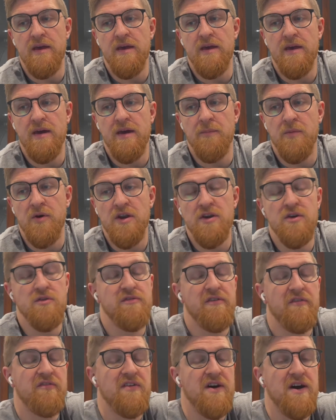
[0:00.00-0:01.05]
And we're gonna go
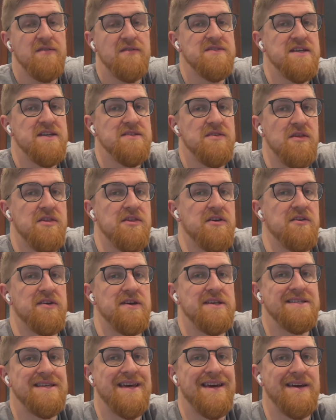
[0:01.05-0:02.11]
for 5 sets of 30
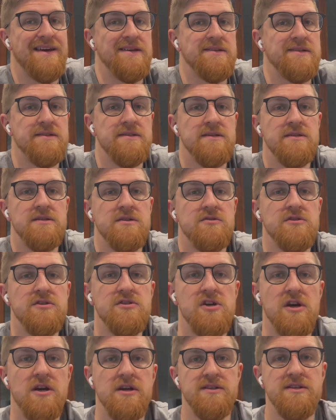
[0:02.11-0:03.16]
seconds. So just
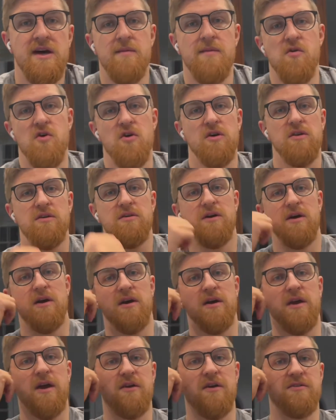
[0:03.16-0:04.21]
chuck a timer on,
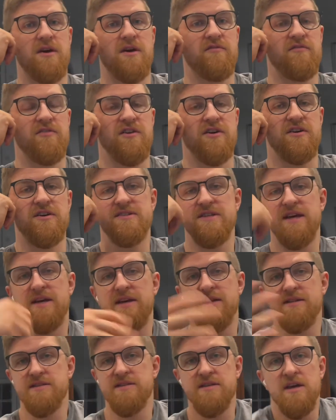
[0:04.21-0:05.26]
counting down for 30
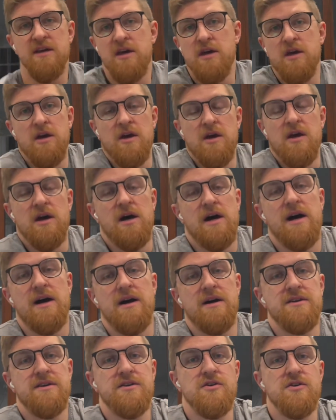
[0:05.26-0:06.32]
seconds,
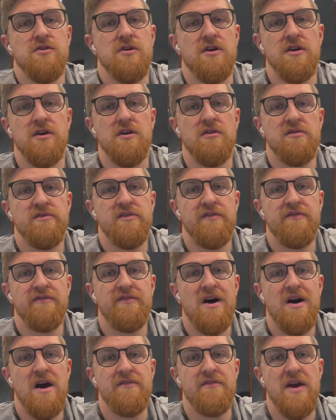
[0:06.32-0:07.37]
and you're gonna go for
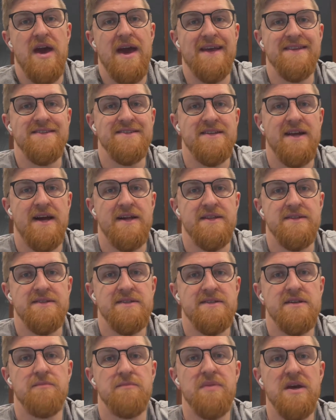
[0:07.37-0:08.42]
5 headstands.
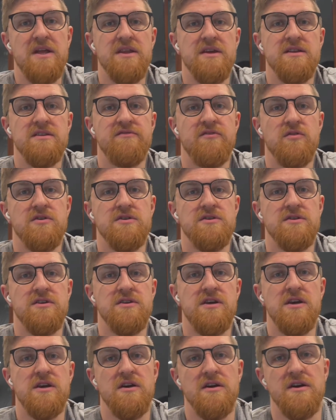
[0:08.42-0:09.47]
The big thing to focus on
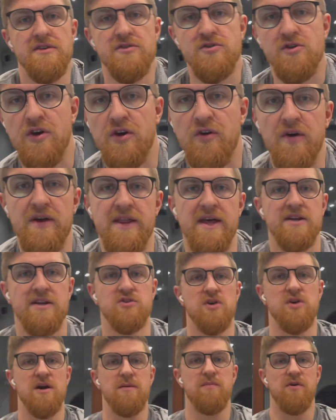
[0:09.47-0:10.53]
here is trying to create that
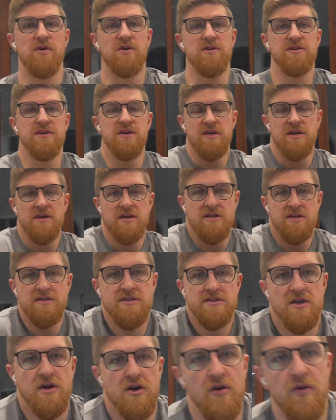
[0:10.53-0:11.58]
tripod.
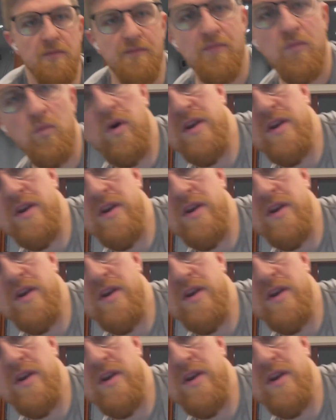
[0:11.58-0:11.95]
So when